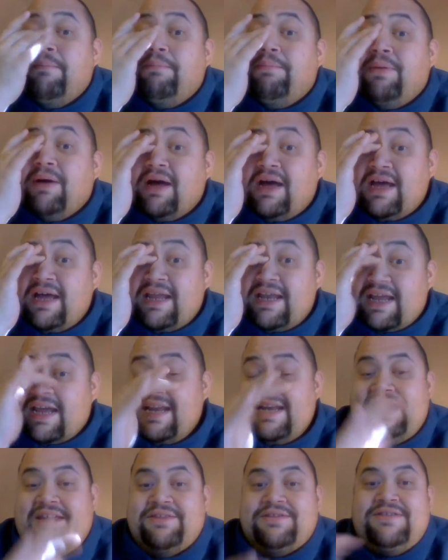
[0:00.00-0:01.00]
and
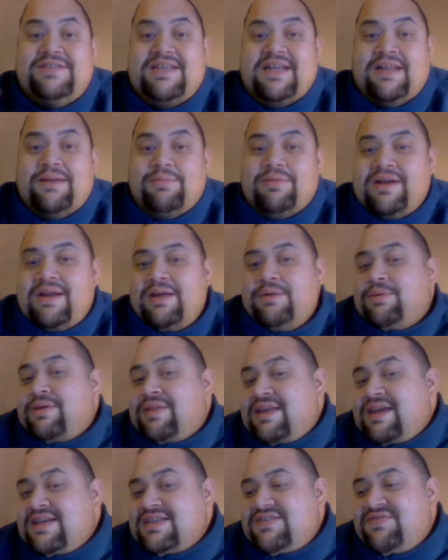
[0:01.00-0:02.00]
either celebrating
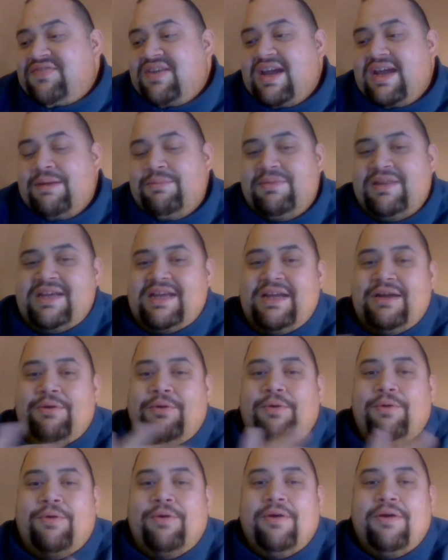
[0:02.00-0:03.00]
with his family,
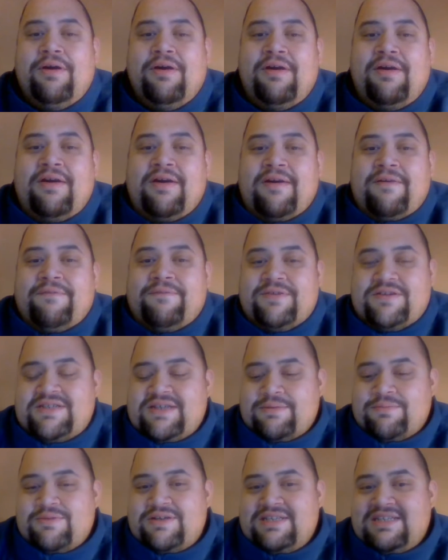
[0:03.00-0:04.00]
or for
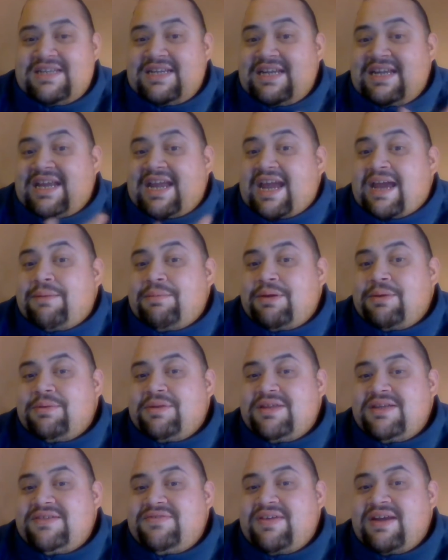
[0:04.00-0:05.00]
some reason he can't be
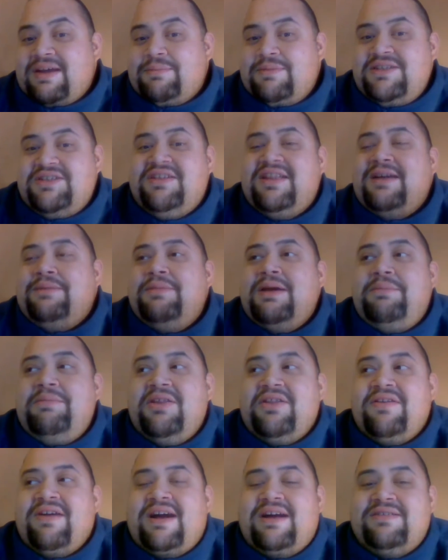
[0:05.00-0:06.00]
with his family. So
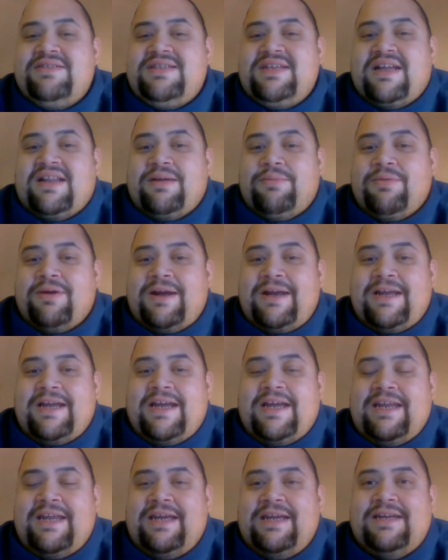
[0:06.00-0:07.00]
maybe they're out
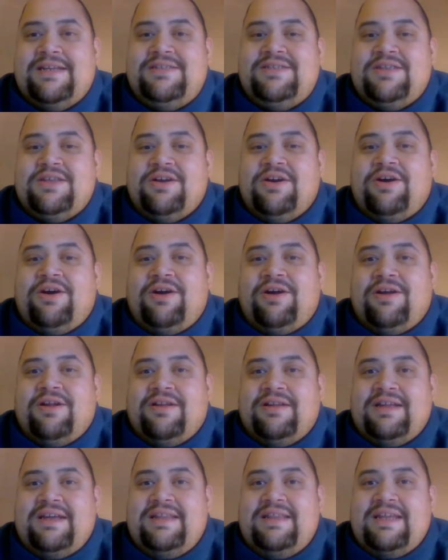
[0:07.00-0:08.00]
celebrating and he gets the
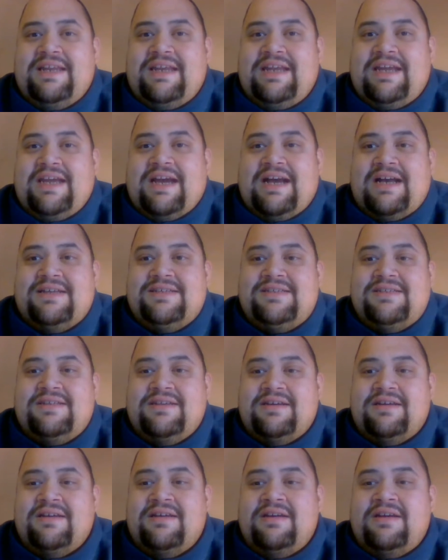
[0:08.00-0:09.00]
call and then he has
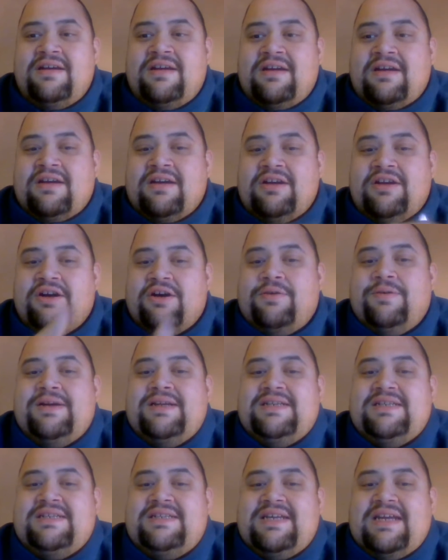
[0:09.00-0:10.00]
to go
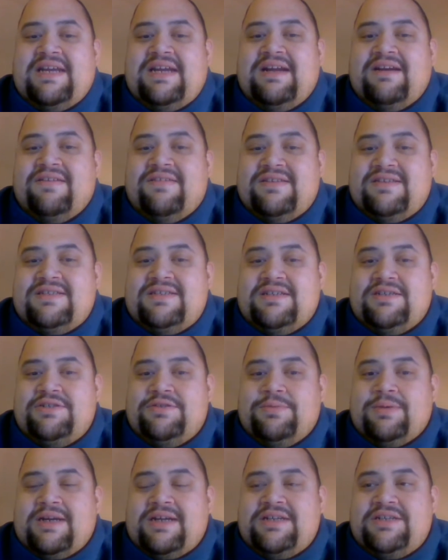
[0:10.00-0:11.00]
in to take care of the
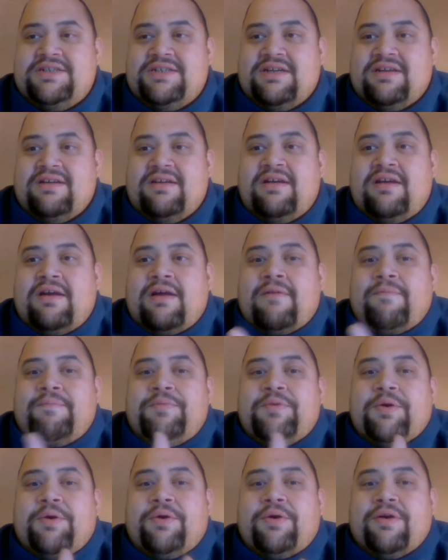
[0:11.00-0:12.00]
situation.
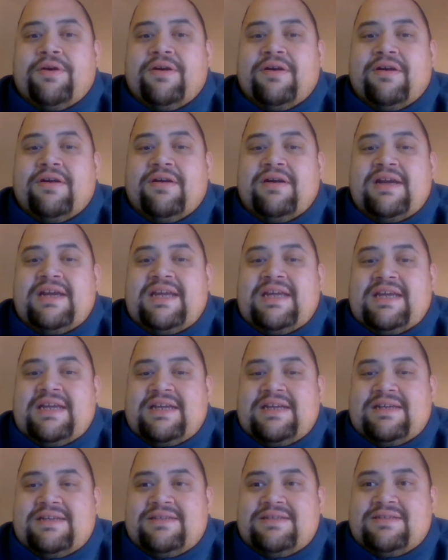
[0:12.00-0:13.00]
Or
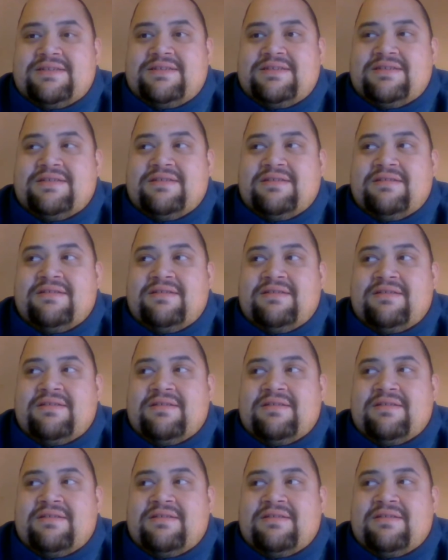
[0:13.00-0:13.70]
he's,